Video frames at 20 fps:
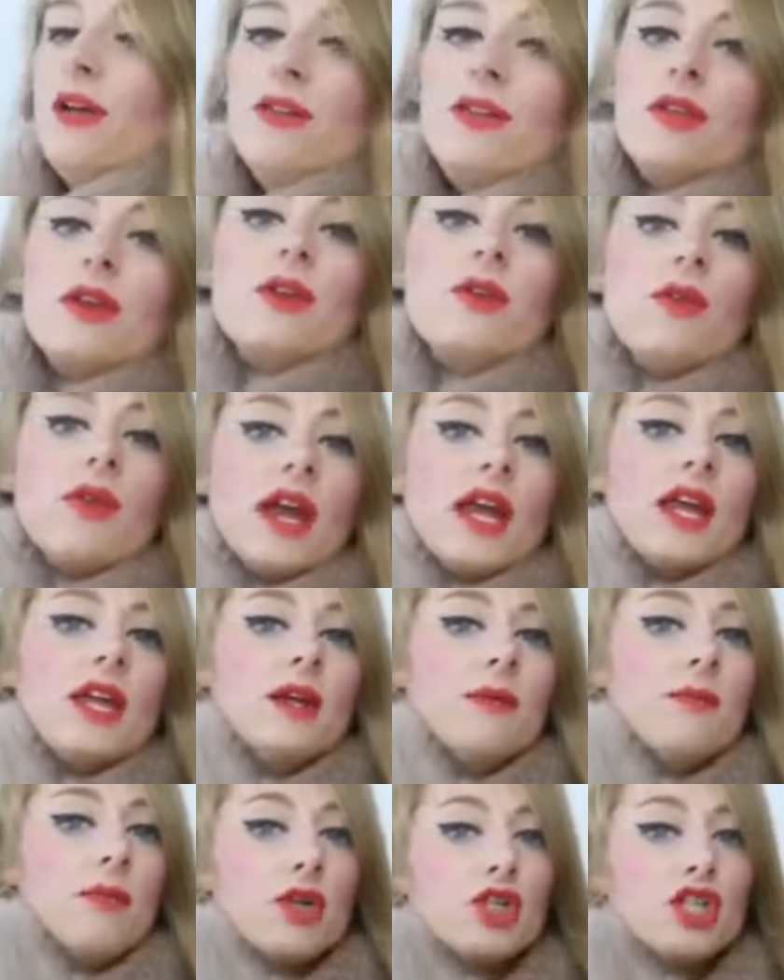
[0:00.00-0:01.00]
the gray,
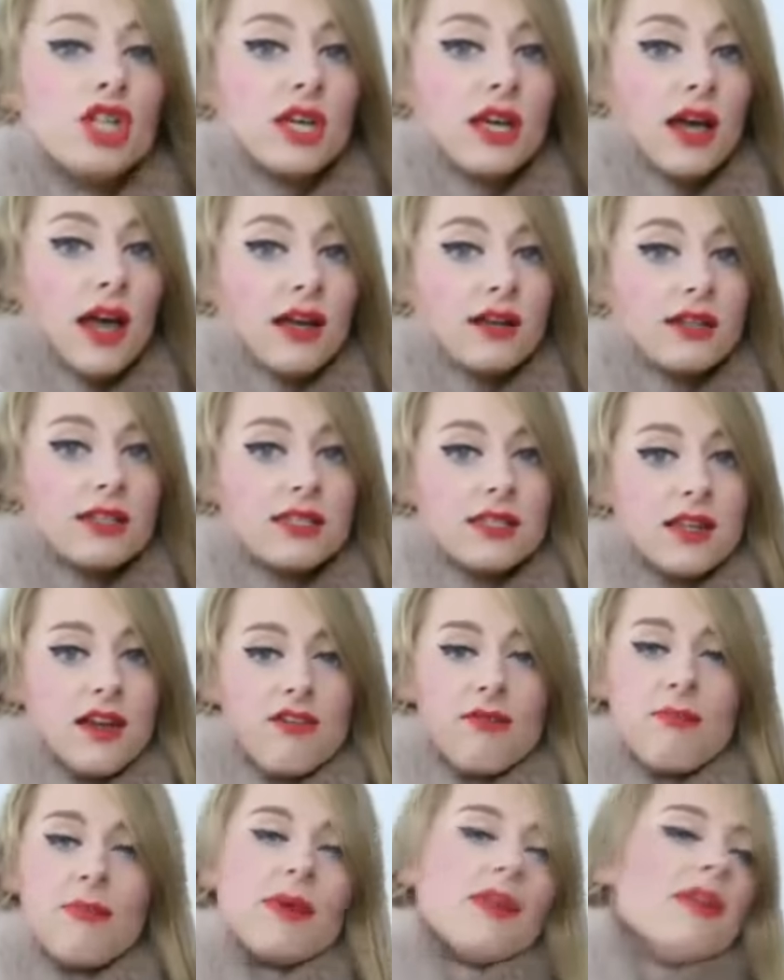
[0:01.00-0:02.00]
mushy kind of
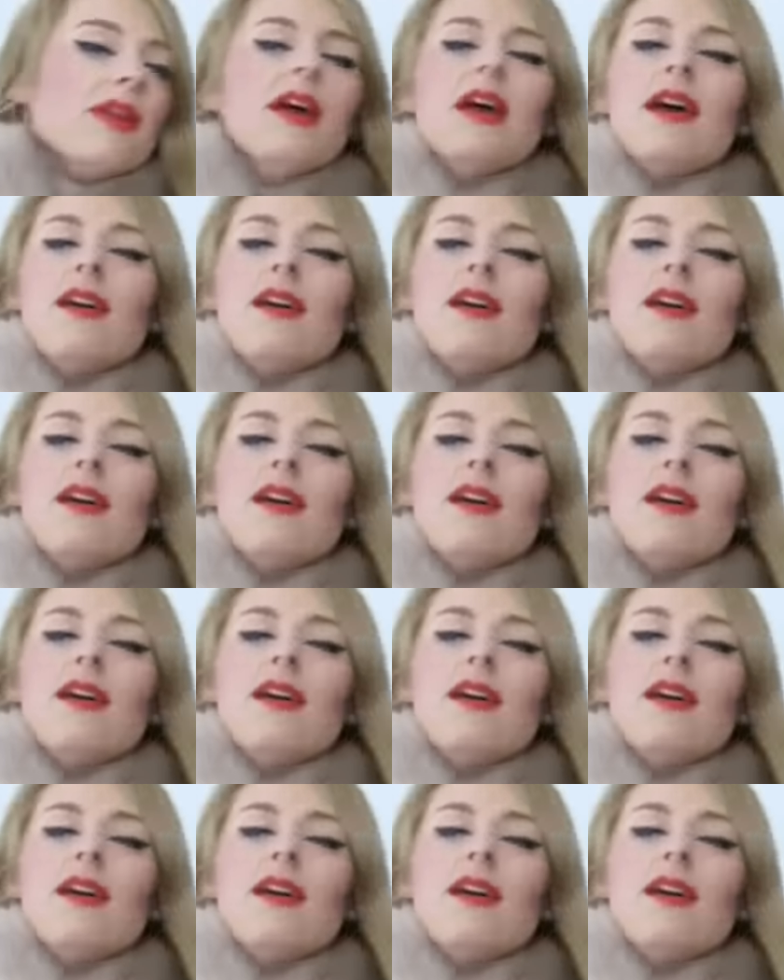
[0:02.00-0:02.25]
stuff, but